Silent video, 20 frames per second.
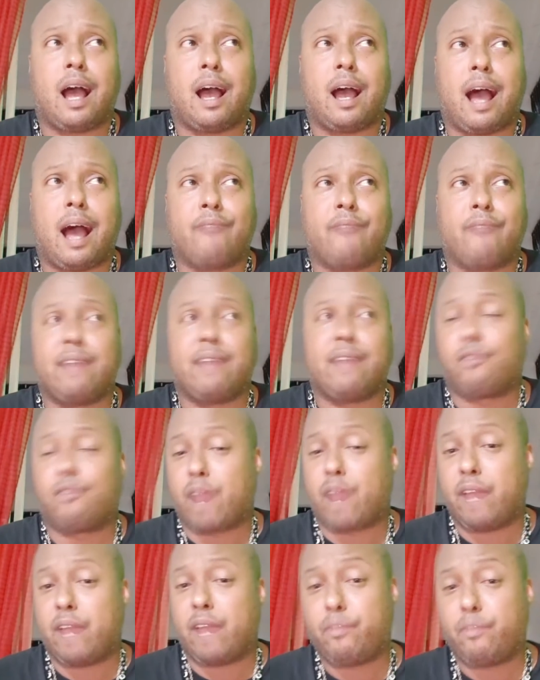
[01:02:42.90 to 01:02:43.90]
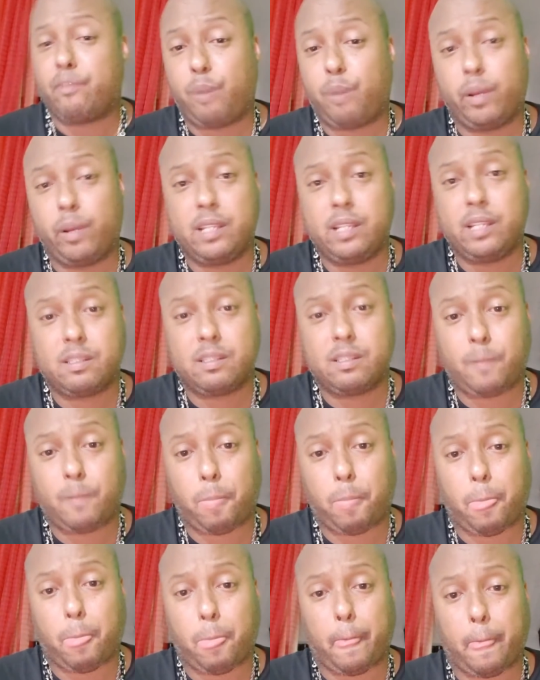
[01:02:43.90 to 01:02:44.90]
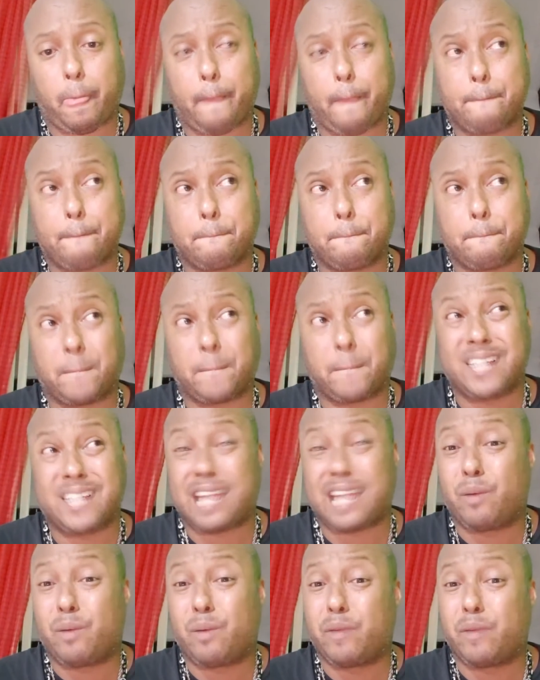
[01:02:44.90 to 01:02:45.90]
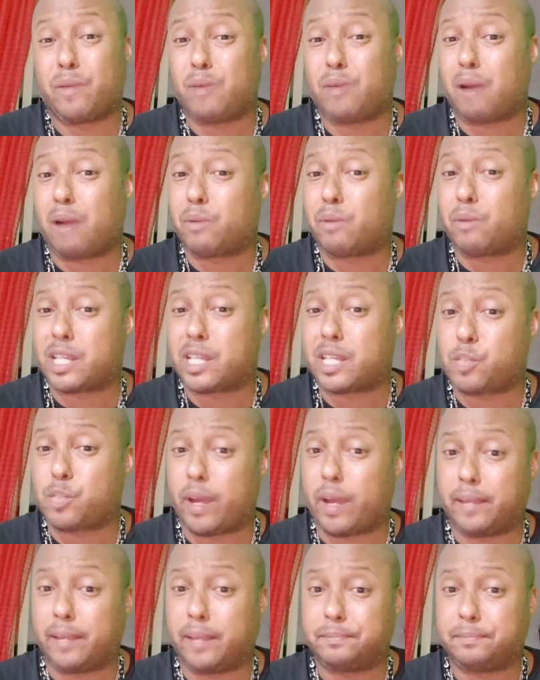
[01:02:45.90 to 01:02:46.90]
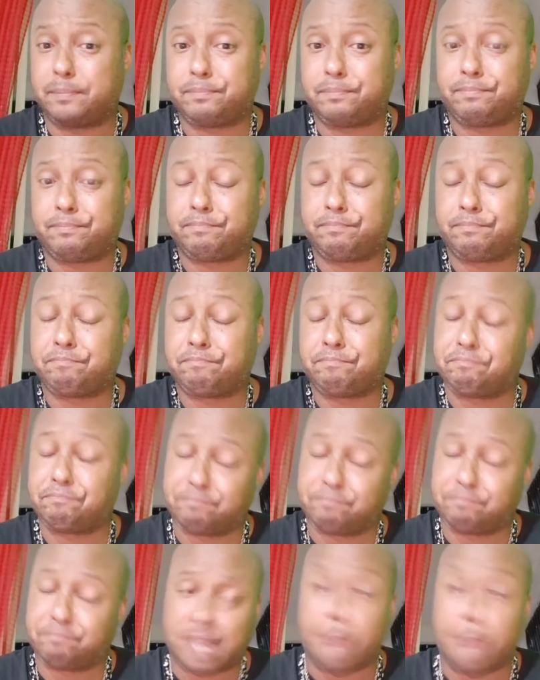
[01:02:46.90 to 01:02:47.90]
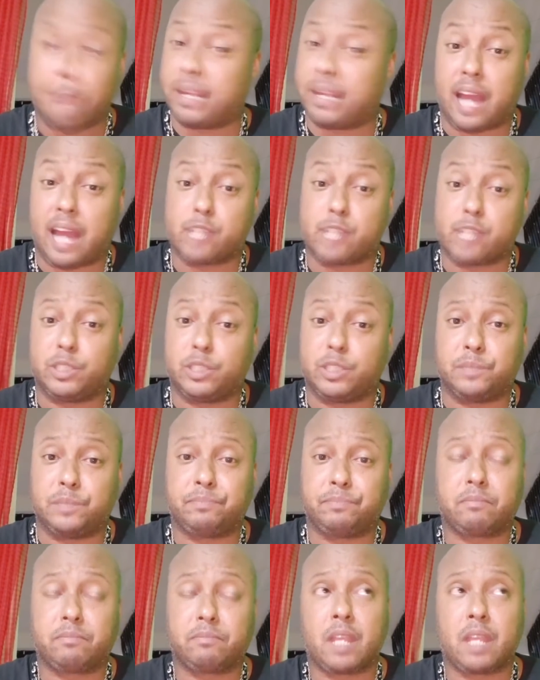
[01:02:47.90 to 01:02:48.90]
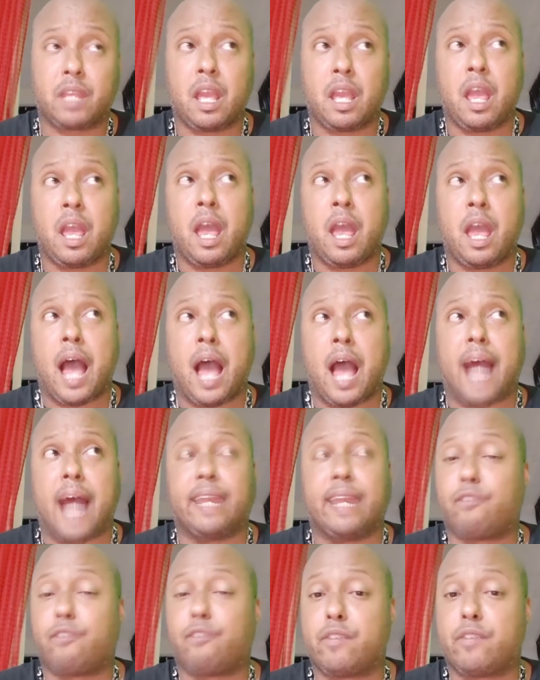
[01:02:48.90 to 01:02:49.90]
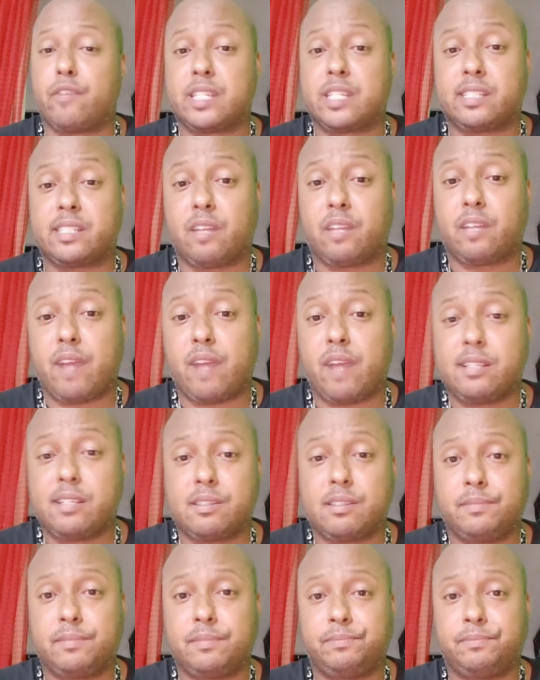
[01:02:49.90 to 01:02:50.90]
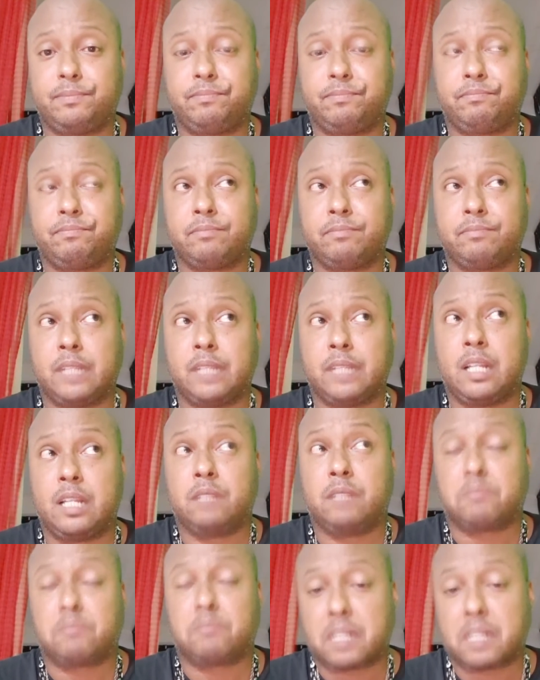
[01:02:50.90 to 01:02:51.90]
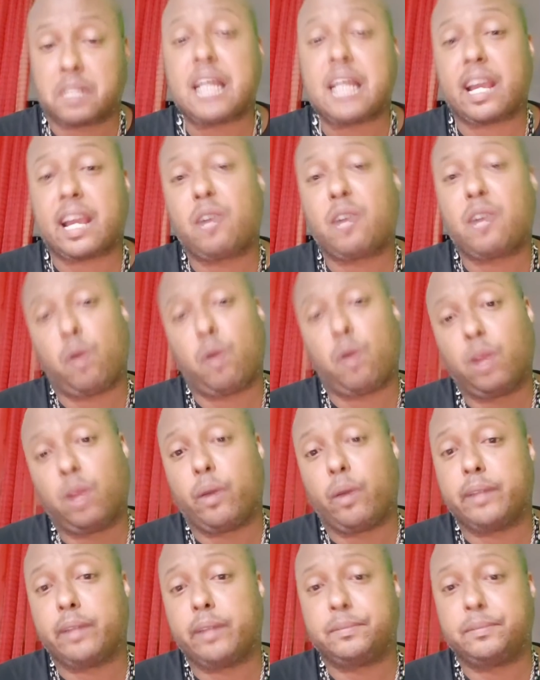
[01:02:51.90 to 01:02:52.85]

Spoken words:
I've never ran from police because I don't want to get sweaty. I'm being honest with you. I never resisted arrest because I can call a lawyer.